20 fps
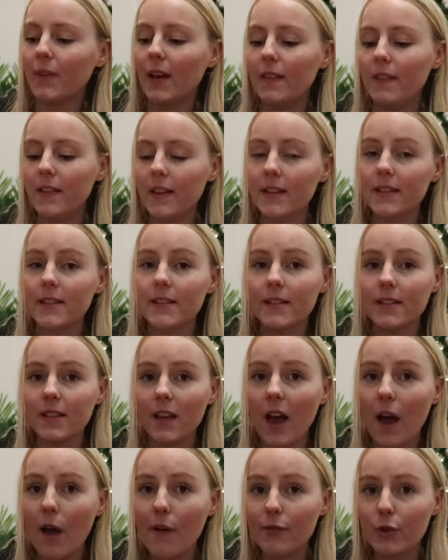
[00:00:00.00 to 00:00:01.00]
this
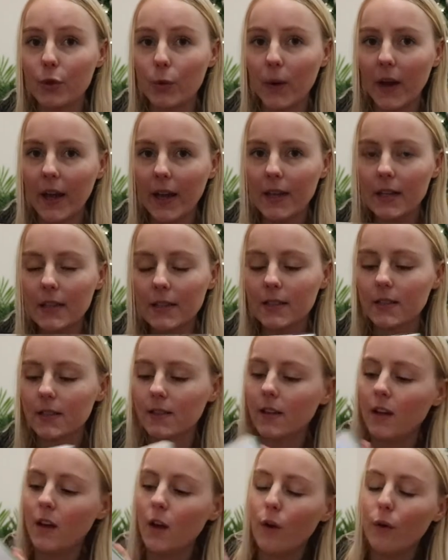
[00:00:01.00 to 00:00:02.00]
after 8
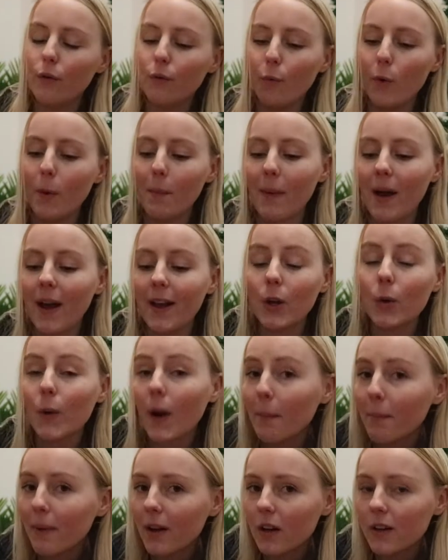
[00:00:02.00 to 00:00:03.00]
for my
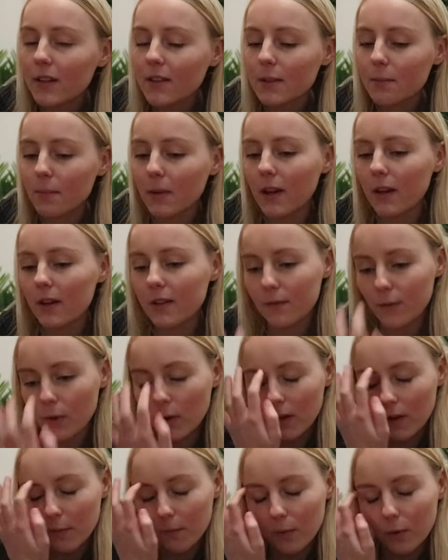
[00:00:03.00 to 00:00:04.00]
grandparents because
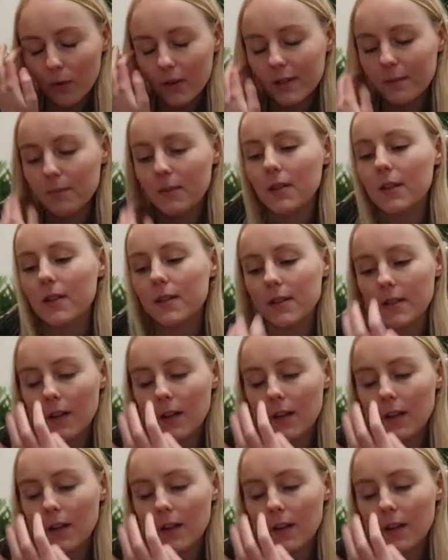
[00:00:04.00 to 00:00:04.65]
for Christmas,